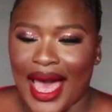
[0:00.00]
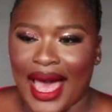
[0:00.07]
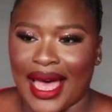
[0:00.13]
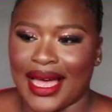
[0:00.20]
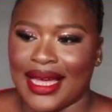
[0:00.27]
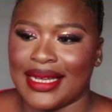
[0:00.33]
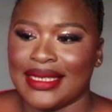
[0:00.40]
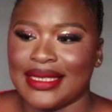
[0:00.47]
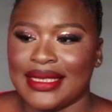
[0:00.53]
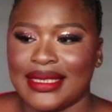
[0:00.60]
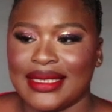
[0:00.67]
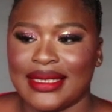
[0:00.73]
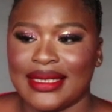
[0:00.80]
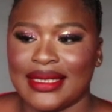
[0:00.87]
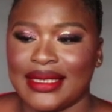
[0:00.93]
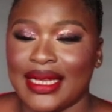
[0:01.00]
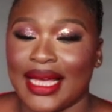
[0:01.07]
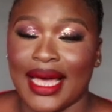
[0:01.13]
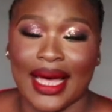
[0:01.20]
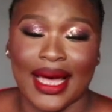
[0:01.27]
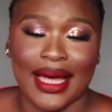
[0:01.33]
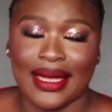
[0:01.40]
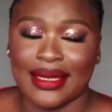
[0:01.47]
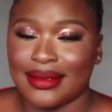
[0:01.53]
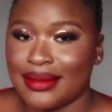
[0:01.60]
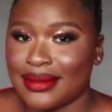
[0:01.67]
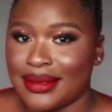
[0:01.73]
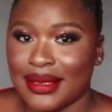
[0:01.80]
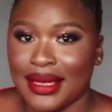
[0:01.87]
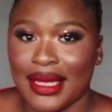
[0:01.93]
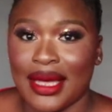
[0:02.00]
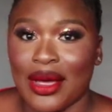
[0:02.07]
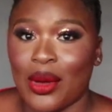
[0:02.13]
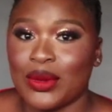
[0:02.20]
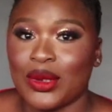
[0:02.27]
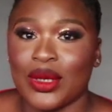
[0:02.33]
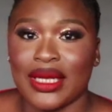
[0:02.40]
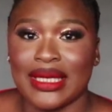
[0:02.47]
And yeah, it comes